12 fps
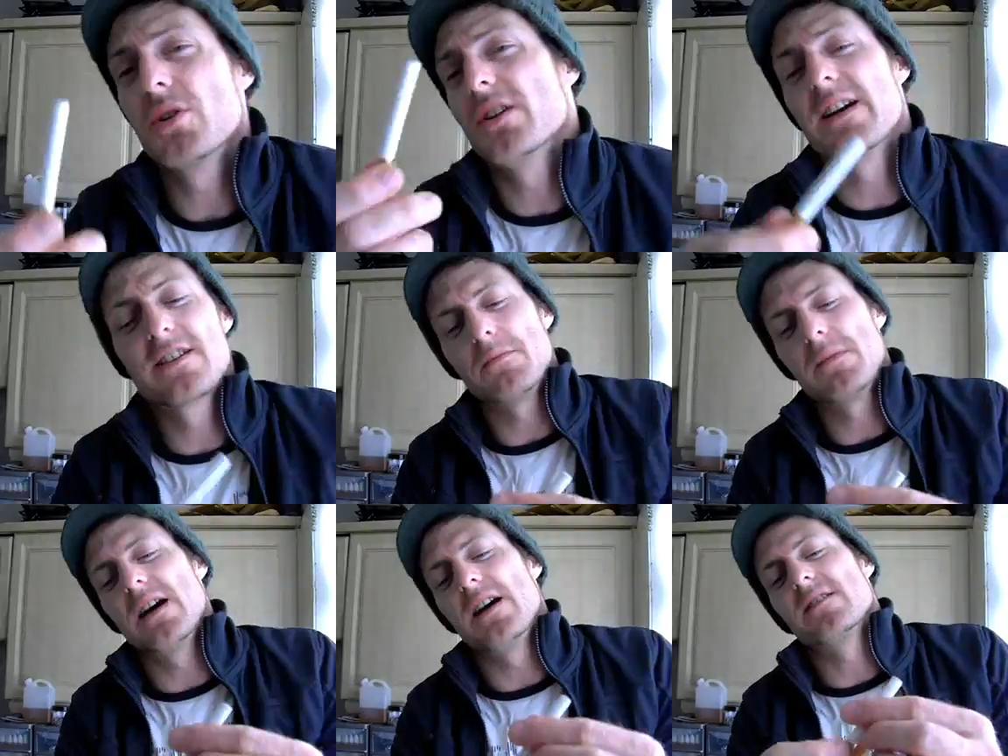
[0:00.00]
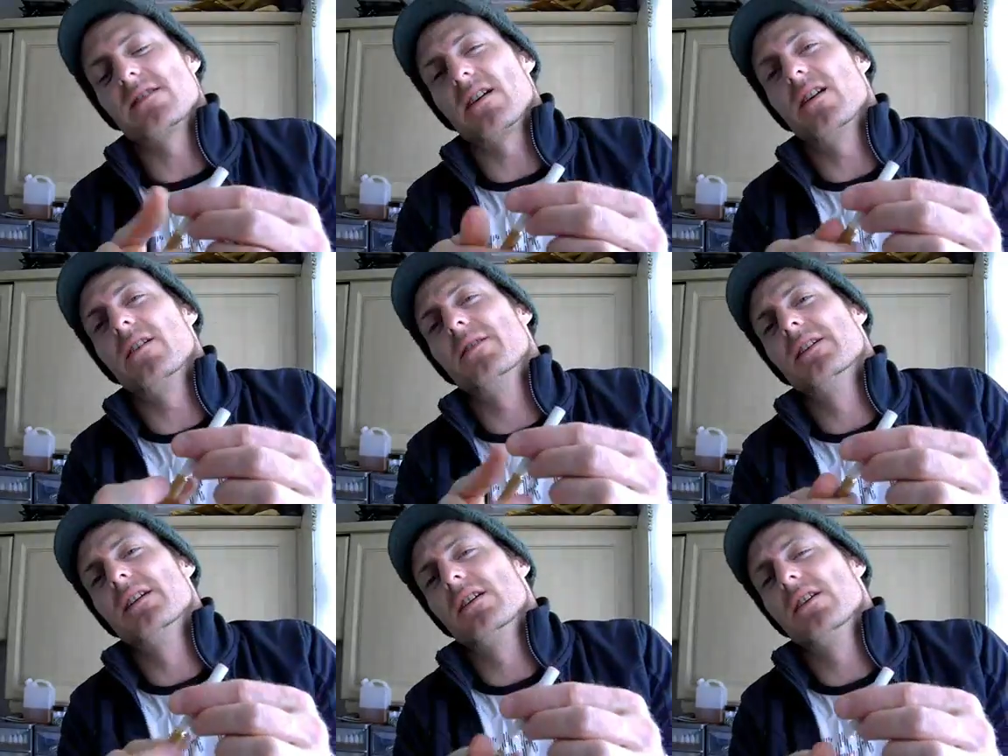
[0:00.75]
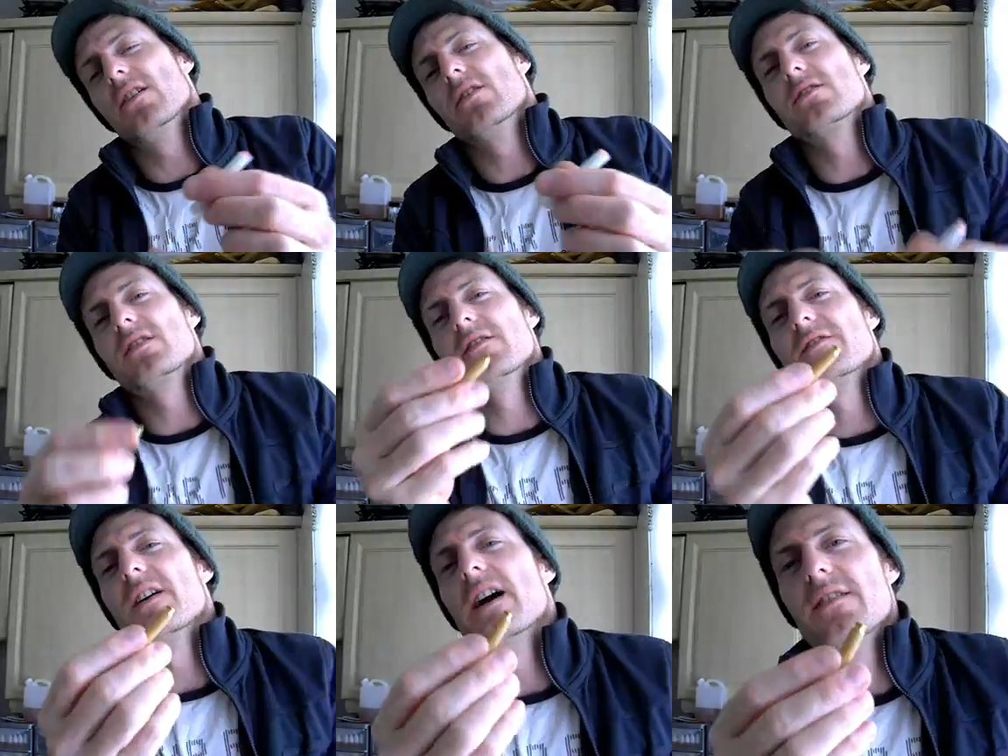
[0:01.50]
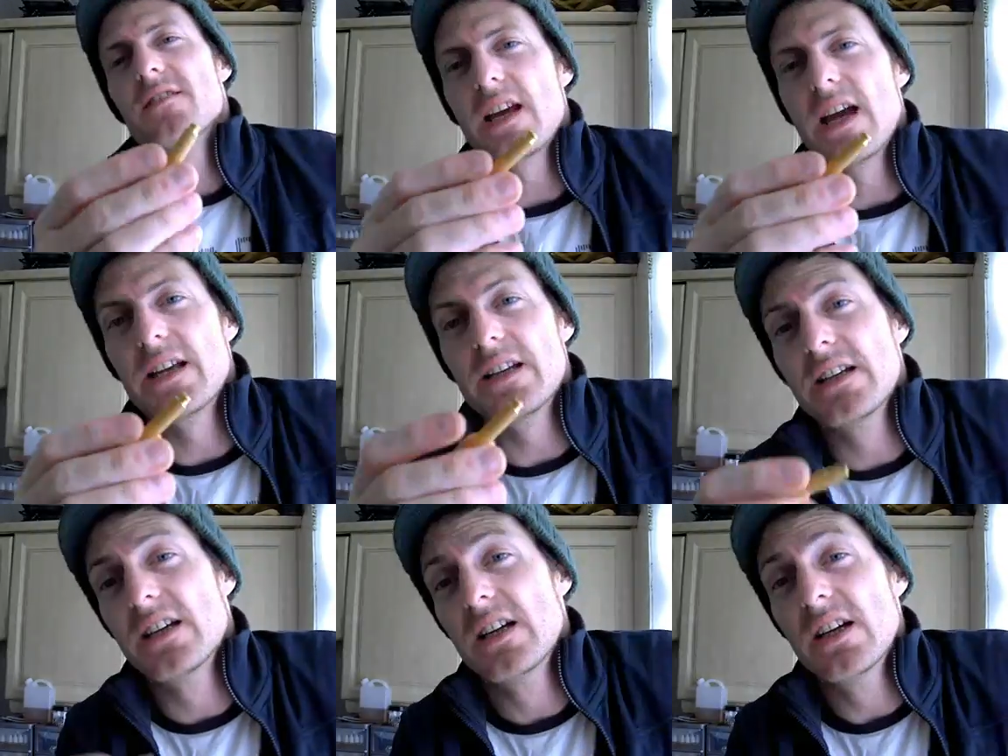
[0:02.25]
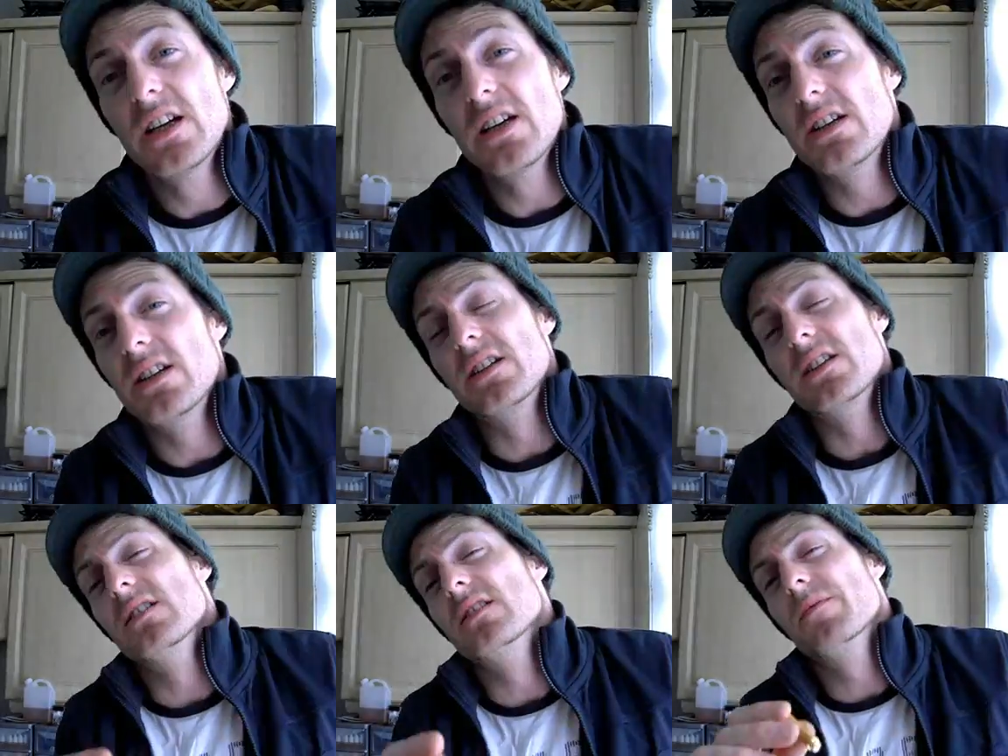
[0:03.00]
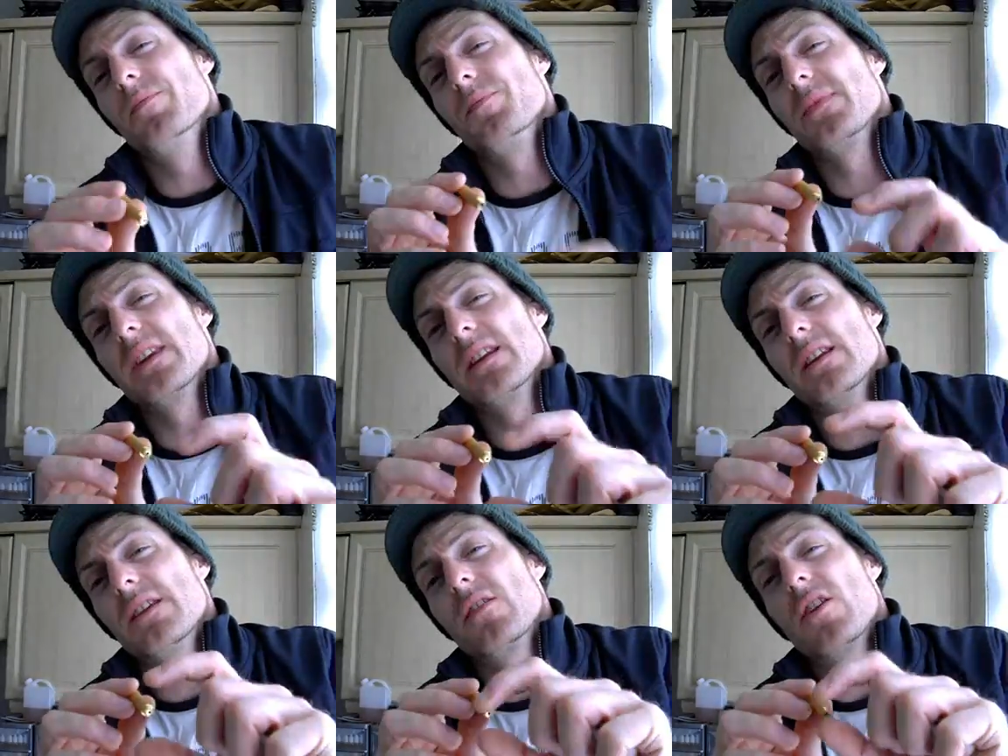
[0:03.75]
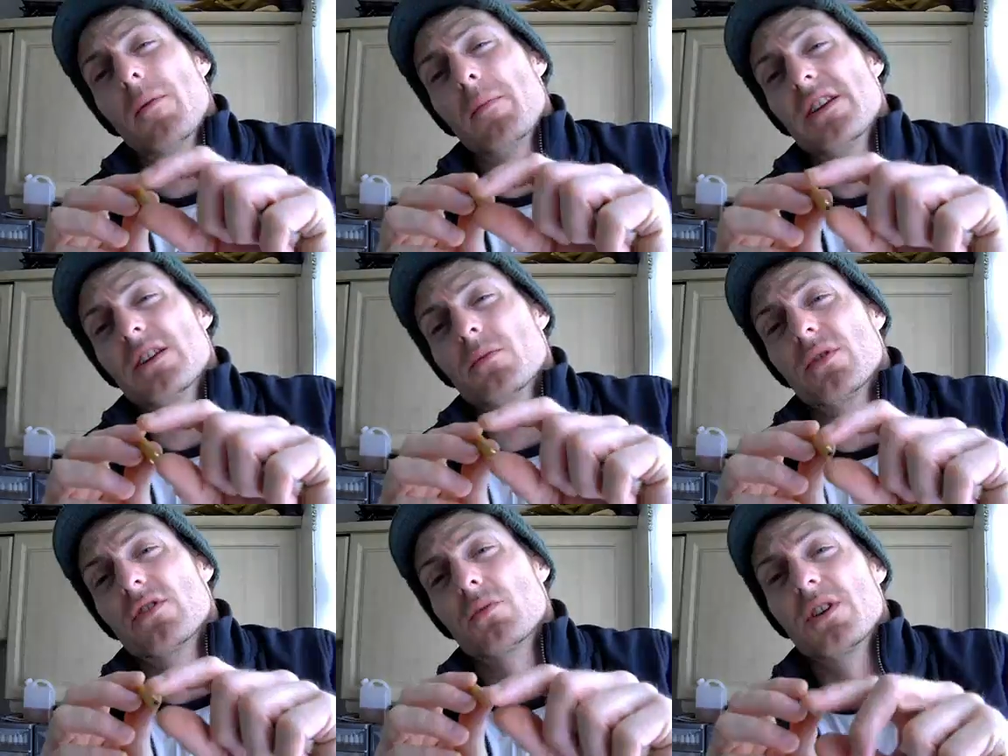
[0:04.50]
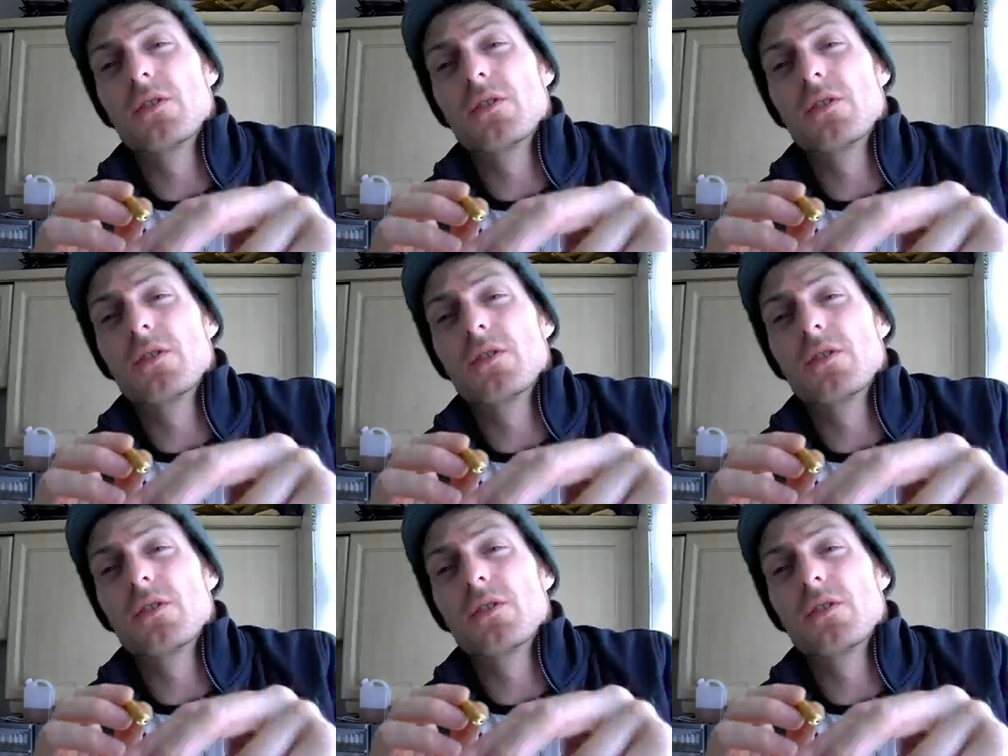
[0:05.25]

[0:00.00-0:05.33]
atomizer onto your 510, and if you've got a manual switch